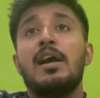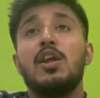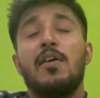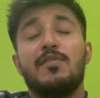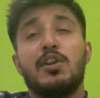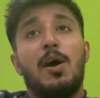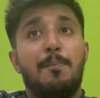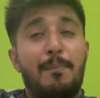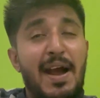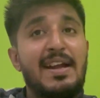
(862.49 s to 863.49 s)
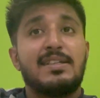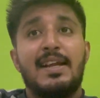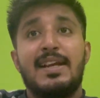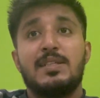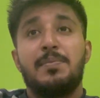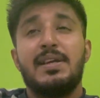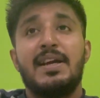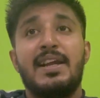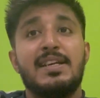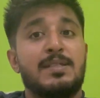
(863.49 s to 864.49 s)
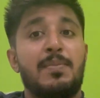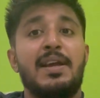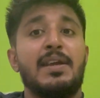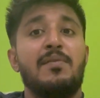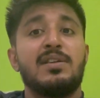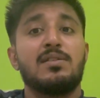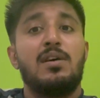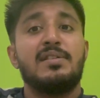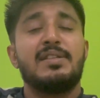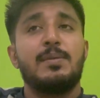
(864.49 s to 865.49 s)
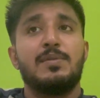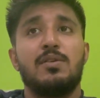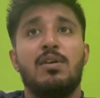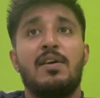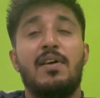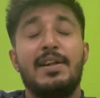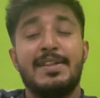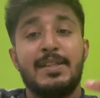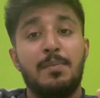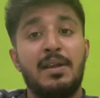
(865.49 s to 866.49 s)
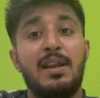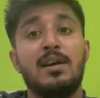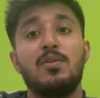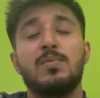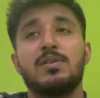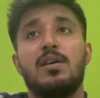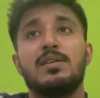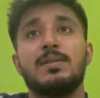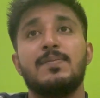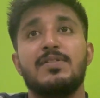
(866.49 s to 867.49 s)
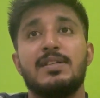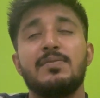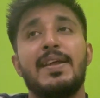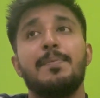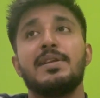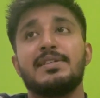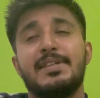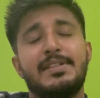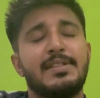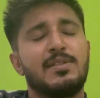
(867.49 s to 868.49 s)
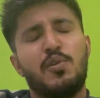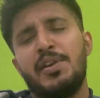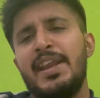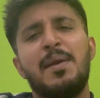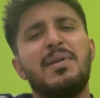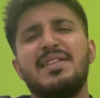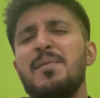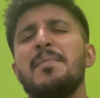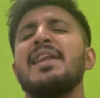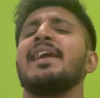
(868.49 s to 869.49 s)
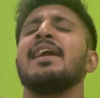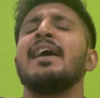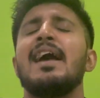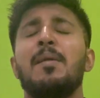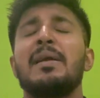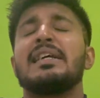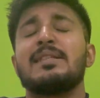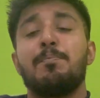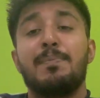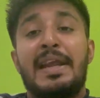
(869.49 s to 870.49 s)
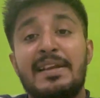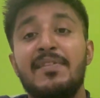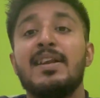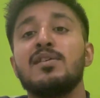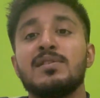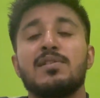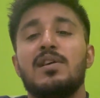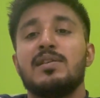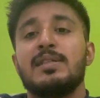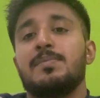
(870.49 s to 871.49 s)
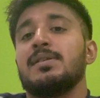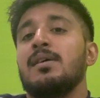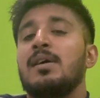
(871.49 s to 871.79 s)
you have top banks like SBI, Yes Bank giving scholarships, you have Aditya Birla Group scholarship, which is very prestigious. So you name it, there many. Make a separate video on scholarships.